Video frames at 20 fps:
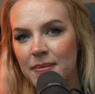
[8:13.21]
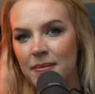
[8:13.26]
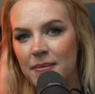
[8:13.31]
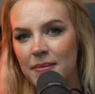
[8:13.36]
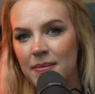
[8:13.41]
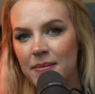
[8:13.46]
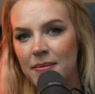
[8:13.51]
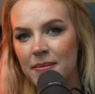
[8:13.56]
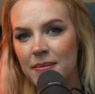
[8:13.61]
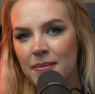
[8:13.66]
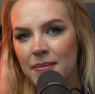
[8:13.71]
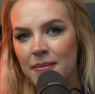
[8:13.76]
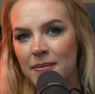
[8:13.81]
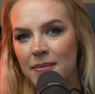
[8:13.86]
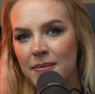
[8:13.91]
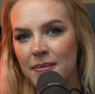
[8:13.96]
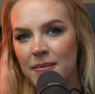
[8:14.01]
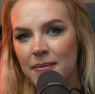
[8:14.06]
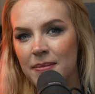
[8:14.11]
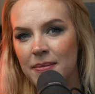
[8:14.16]

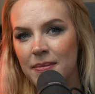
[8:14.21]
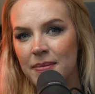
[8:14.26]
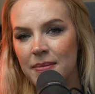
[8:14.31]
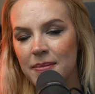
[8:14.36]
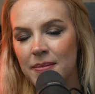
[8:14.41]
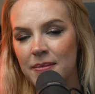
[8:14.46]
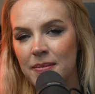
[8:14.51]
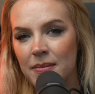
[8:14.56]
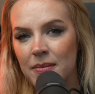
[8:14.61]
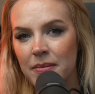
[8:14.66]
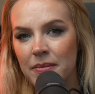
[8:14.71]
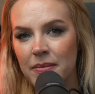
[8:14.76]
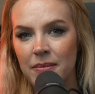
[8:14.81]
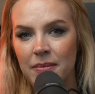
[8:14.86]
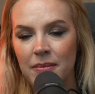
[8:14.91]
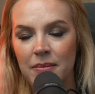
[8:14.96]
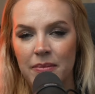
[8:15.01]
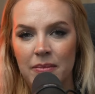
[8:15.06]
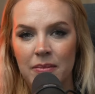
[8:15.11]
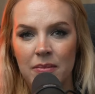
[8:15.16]

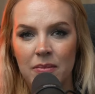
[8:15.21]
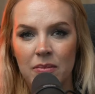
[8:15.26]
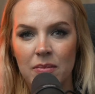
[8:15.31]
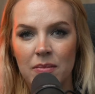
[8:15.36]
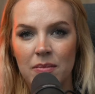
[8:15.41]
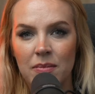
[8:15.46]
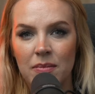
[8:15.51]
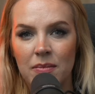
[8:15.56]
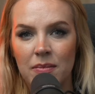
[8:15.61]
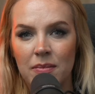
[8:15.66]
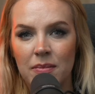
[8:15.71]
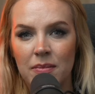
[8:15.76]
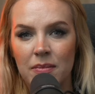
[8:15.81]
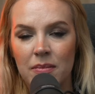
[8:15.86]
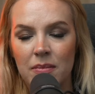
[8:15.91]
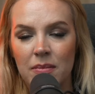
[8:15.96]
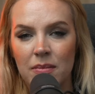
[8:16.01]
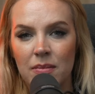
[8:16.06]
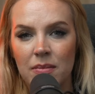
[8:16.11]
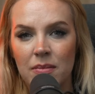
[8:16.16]

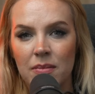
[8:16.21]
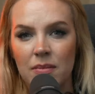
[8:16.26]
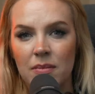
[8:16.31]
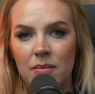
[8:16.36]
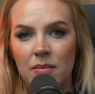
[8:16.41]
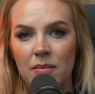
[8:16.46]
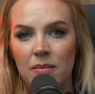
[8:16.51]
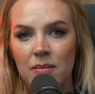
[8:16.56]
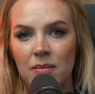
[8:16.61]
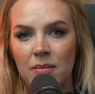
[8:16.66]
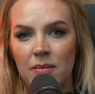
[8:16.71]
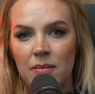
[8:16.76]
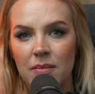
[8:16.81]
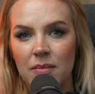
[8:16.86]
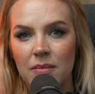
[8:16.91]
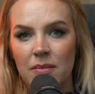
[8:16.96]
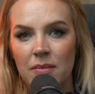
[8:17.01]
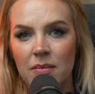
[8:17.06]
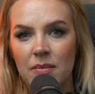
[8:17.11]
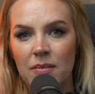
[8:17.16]

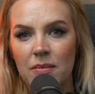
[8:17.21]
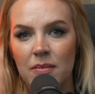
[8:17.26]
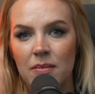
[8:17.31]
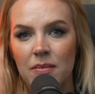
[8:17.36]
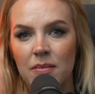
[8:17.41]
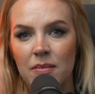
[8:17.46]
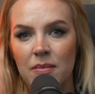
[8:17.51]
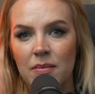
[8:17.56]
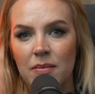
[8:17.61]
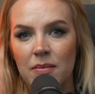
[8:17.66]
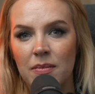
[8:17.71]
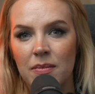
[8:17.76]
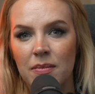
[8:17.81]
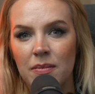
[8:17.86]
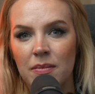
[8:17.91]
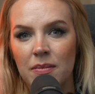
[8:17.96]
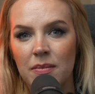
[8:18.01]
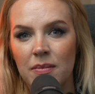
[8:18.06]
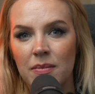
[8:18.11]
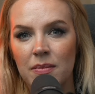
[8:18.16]

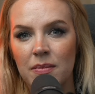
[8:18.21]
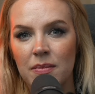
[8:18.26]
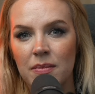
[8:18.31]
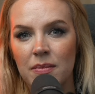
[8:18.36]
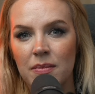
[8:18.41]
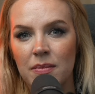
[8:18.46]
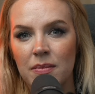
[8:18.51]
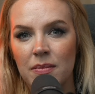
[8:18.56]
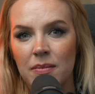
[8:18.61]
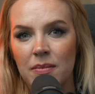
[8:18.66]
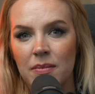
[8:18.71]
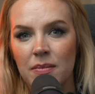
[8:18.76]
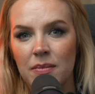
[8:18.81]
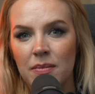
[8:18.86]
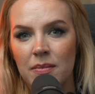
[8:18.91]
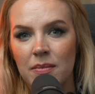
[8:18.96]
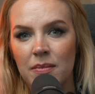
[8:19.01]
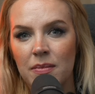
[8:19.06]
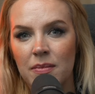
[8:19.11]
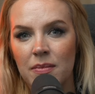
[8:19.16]

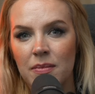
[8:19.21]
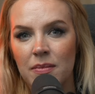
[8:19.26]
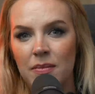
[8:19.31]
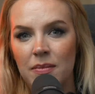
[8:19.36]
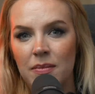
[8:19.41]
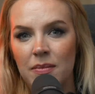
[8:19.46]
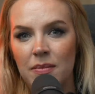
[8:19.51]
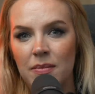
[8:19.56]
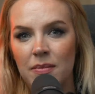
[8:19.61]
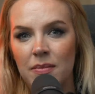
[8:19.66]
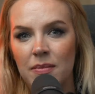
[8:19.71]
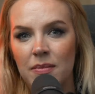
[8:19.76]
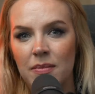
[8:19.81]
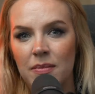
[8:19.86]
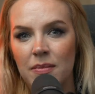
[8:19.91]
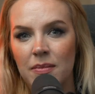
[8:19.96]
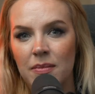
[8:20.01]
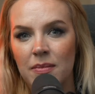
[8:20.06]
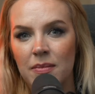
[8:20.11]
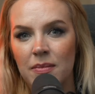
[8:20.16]

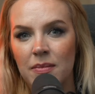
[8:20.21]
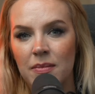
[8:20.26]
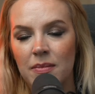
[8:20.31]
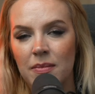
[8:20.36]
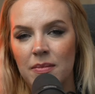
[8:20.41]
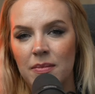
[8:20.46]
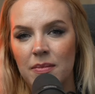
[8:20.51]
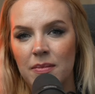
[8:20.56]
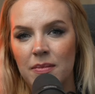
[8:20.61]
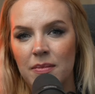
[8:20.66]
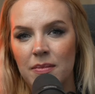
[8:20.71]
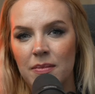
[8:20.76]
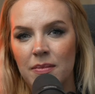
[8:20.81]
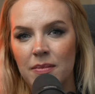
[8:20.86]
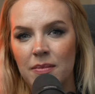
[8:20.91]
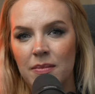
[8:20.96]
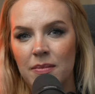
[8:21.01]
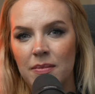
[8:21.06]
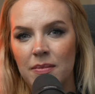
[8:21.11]
The person shown says nothing.